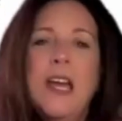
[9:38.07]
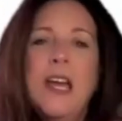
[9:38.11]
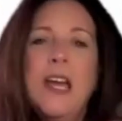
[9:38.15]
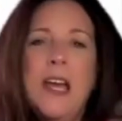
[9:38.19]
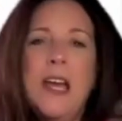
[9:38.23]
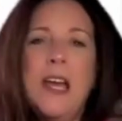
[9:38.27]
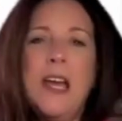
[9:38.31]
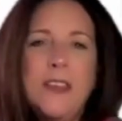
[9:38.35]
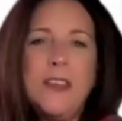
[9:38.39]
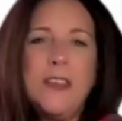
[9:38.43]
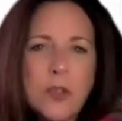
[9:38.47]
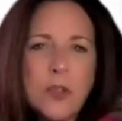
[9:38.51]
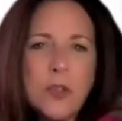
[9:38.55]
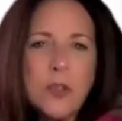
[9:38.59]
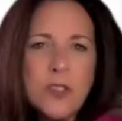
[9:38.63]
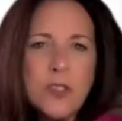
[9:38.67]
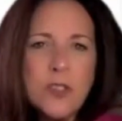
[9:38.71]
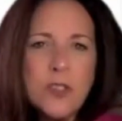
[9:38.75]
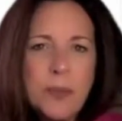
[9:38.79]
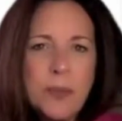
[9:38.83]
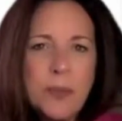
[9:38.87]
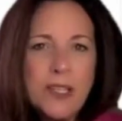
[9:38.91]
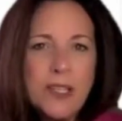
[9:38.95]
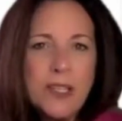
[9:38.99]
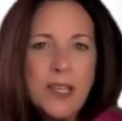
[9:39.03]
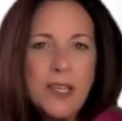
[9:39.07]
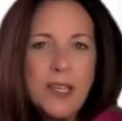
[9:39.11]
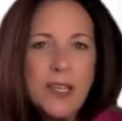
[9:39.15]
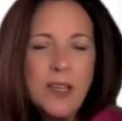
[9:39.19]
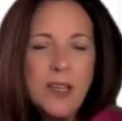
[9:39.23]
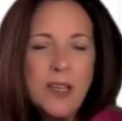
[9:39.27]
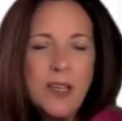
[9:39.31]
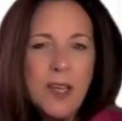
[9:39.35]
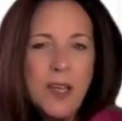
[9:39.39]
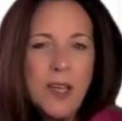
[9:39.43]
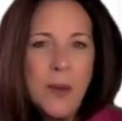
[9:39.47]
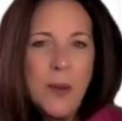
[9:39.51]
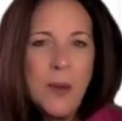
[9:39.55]
These are typically
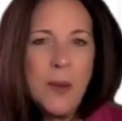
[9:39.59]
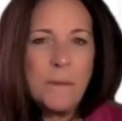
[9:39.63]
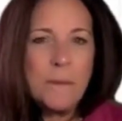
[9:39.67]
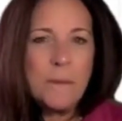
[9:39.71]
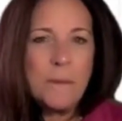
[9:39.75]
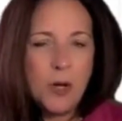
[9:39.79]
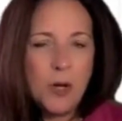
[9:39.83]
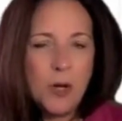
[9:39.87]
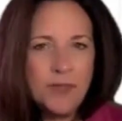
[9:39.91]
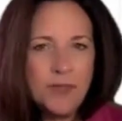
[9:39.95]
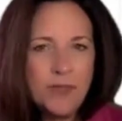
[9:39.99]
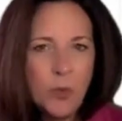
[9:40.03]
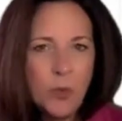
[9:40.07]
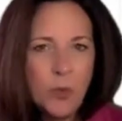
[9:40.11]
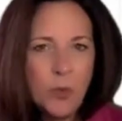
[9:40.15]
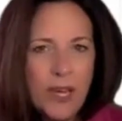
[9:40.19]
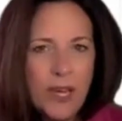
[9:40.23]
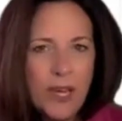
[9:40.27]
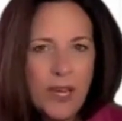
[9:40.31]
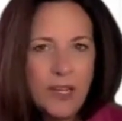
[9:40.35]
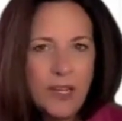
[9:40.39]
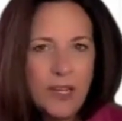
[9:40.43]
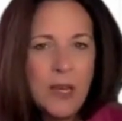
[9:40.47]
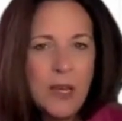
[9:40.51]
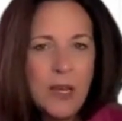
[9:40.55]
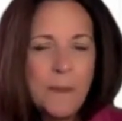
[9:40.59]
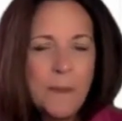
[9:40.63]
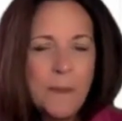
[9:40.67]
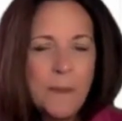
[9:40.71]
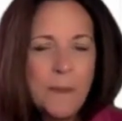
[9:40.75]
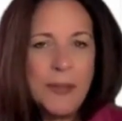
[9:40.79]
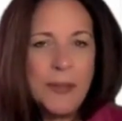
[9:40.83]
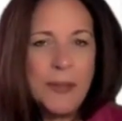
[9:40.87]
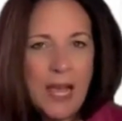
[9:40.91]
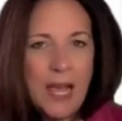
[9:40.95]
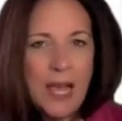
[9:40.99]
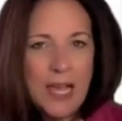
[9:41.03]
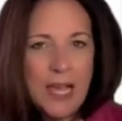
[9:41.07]
perforated
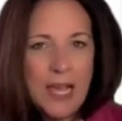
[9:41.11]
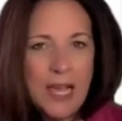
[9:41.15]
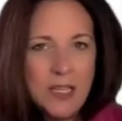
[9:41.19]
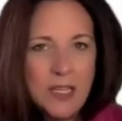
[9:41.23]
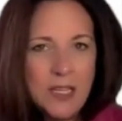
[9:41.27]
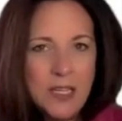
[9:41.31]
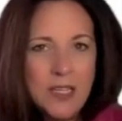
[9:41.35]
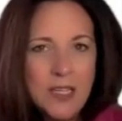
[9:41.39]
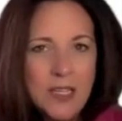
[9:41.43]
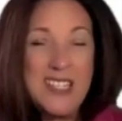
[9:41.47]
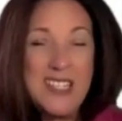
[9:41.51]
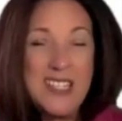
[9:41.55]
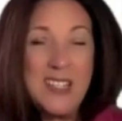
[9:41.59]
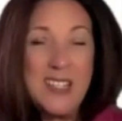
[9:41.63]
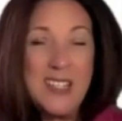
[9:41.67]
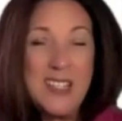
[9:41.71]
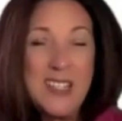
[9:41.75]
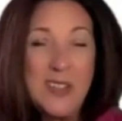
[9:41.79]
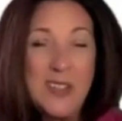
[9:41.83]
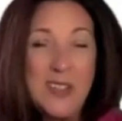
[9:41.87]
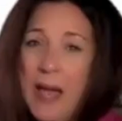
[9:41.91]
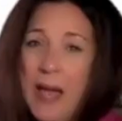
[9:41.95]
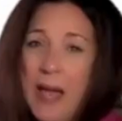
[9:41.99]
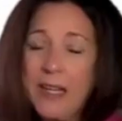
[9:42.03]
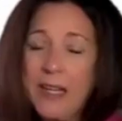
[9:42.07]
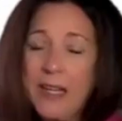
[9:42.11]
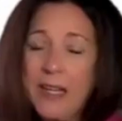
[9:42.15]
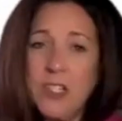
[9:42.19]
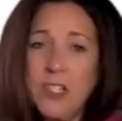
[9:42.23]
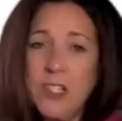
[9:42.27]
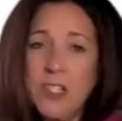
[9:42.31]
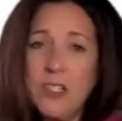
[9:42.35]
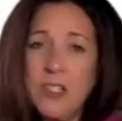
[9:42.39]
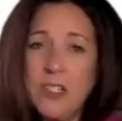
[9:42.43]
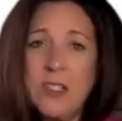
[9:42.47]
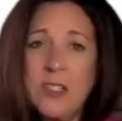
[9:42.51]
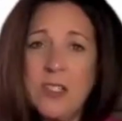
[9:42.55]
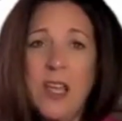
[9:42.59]
plastic sealed
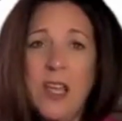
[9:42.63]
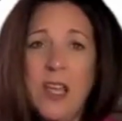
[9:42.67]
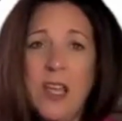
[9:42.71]
packages,